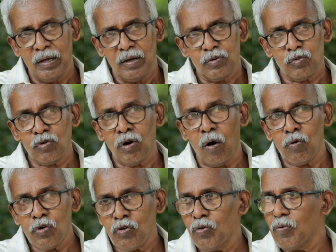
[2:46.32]
So
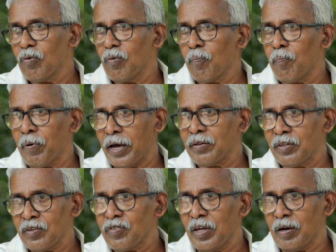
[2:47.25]
how to plan
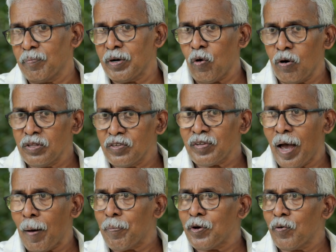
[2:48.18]
things there? But all these
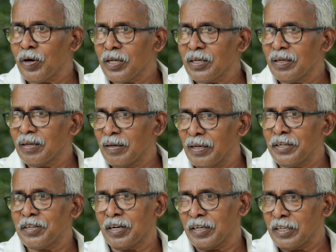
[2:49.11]
happen only
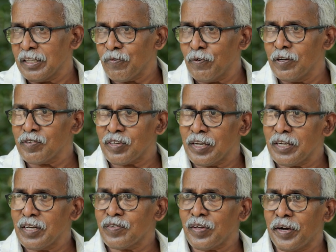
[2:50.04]
later. In the first 10
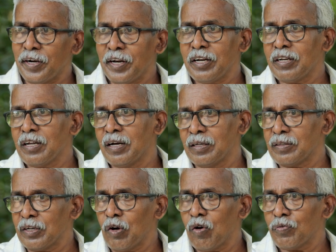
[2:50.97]
years, I didn't uh,
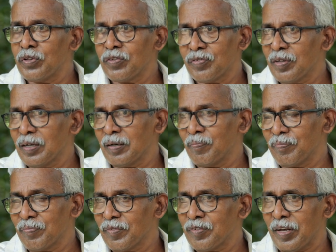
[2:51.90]
think of this uh,
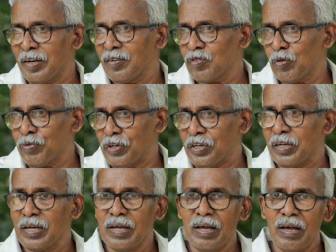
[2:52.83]
science of it
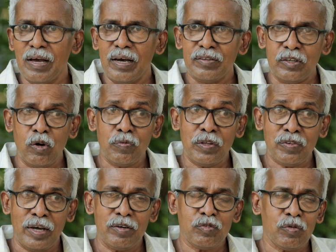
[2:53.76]
think of the
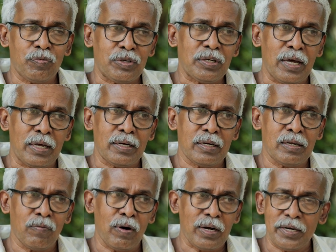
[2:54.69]
science of it. And
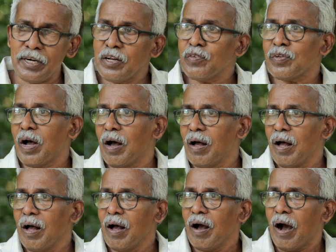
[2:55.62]
what I did is,
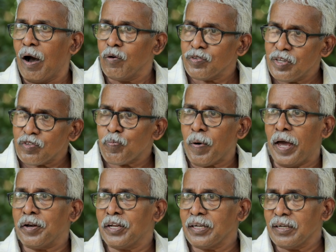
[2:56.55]
I was just
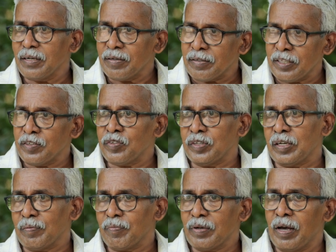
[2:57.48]
planting trees here.